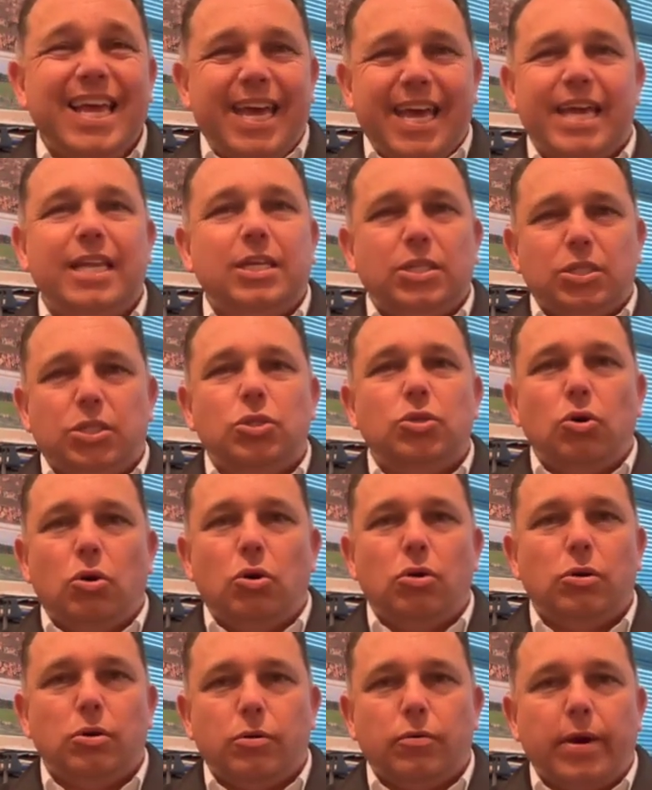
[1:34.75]
It is
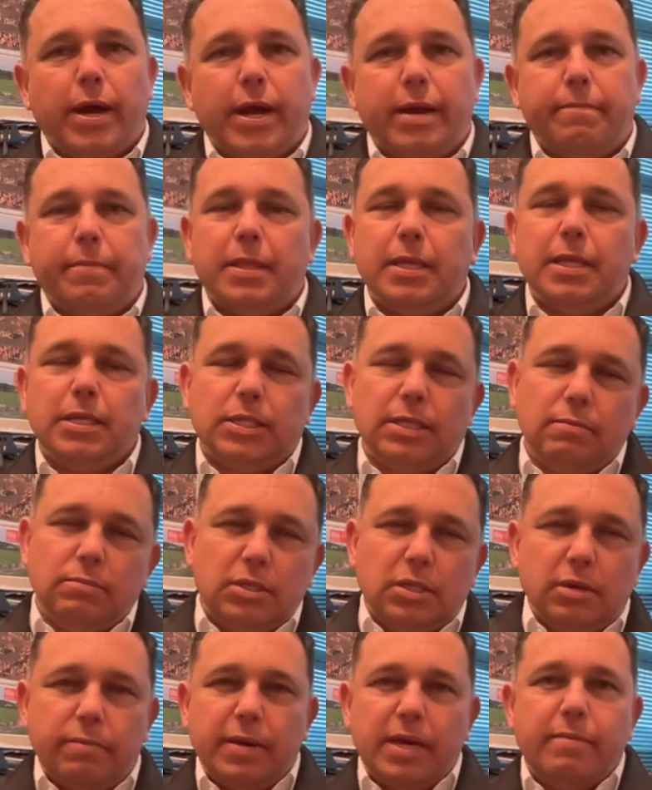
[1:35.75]
not great, but there seems
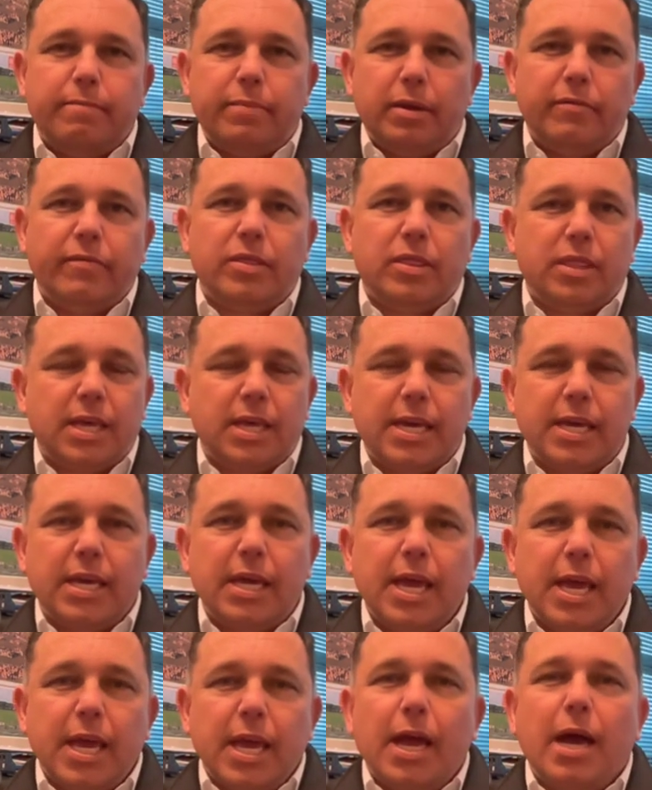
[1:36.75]
to be a bit of a thing
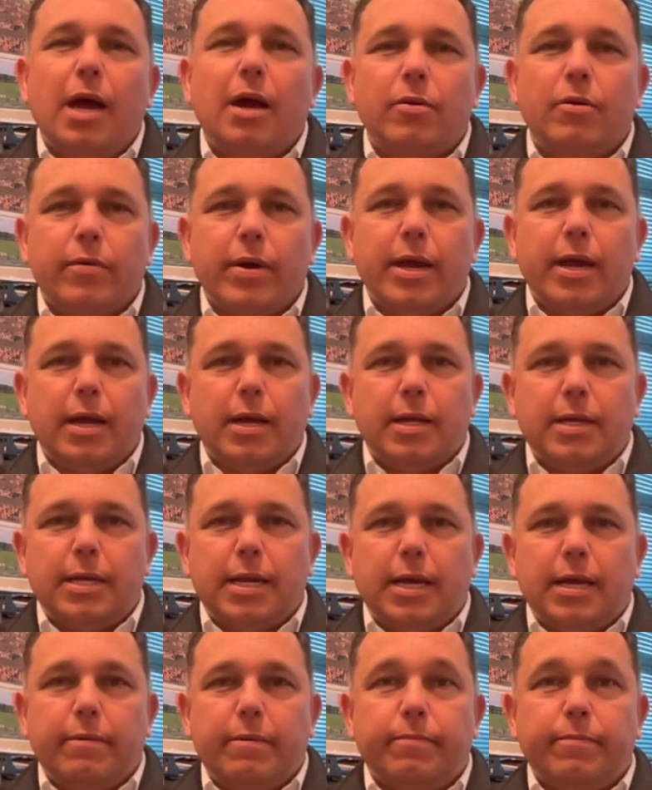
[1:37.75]
around
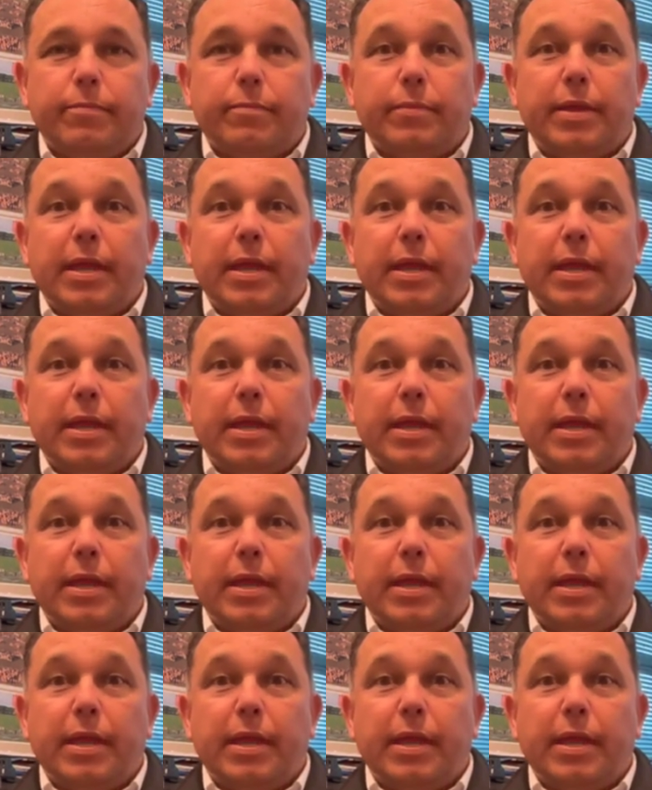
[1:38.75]
um,